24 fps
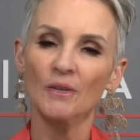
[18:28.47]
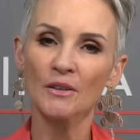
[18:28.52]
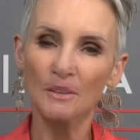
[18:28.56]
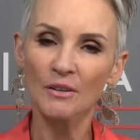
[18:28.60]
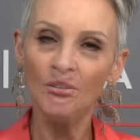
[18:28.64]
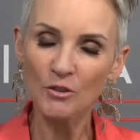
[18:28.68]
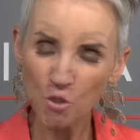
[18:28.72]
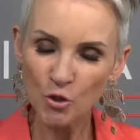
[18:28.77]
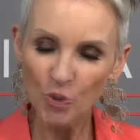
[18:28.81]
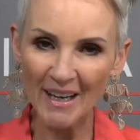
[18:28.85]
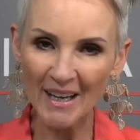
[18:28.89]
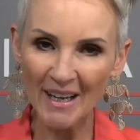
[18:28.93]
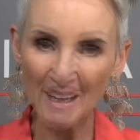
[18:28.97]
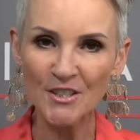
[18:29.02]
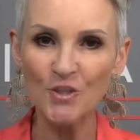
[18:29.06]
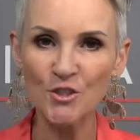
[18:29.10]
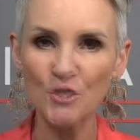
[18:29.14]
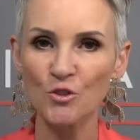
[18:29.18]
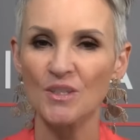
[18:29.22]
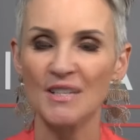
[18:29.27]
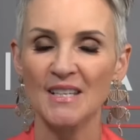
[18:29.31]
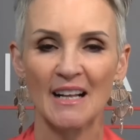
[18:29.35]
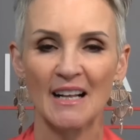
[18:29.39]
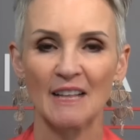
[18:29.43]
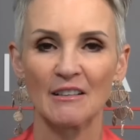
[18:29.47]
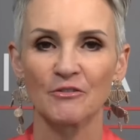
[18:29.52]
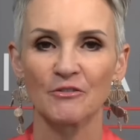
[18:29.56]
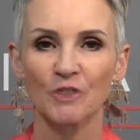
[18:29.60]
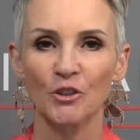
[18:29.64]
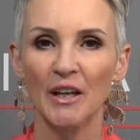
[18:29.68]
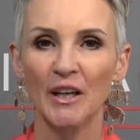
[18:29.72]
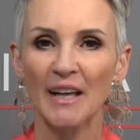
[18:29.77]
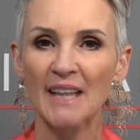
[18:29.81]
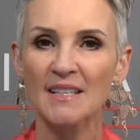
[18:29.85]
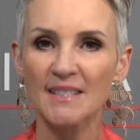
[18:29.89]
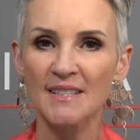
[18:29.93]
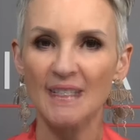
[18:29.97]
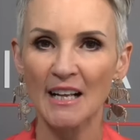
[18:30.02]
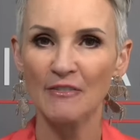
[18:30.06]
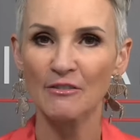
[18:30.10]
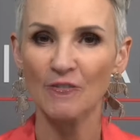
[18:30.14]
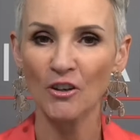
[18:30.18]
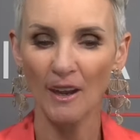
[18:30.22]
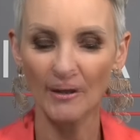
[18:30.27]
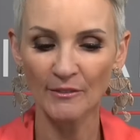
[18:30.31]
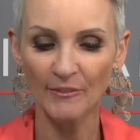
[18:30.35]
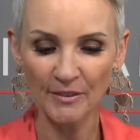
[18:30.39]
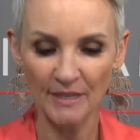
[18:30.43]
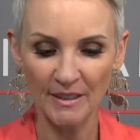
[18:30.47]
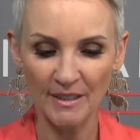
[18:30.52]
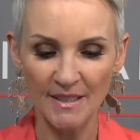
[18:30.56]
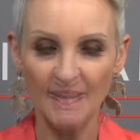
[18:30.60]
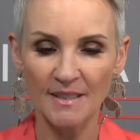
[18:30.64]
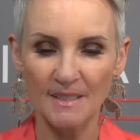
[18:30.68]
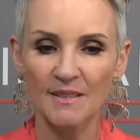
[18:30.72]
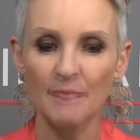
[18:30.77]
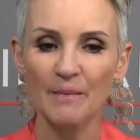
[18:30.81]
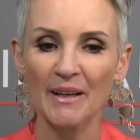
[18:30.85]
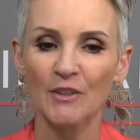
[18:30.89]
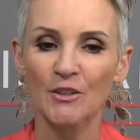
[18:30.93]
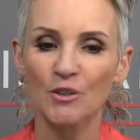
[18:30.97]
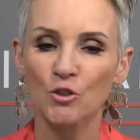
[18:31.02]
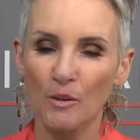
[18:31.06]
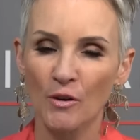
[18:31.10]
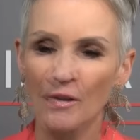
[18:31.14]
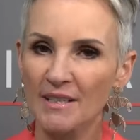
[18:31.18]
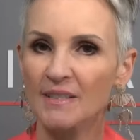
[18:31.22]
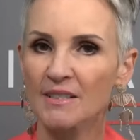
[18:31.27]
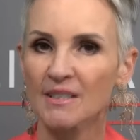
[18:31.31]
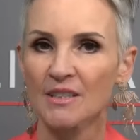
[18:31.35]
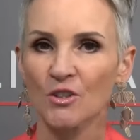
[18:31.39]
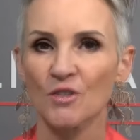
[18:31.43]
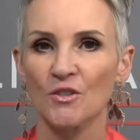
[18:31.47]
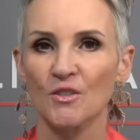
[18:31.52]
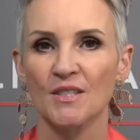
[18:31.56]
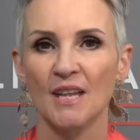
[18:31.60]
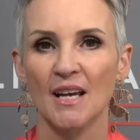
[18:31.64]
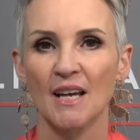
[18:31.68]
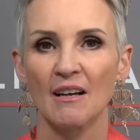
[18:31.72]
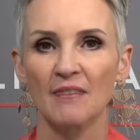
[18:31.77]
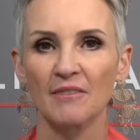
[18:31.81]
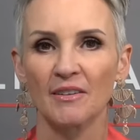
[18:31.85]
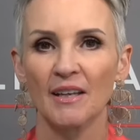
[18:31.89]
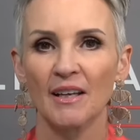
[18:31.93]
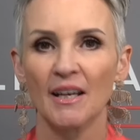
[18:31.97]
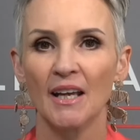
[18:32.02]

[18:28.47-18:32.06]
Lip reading: Trust yourself, okay? Self-confidence is about trusting yourself.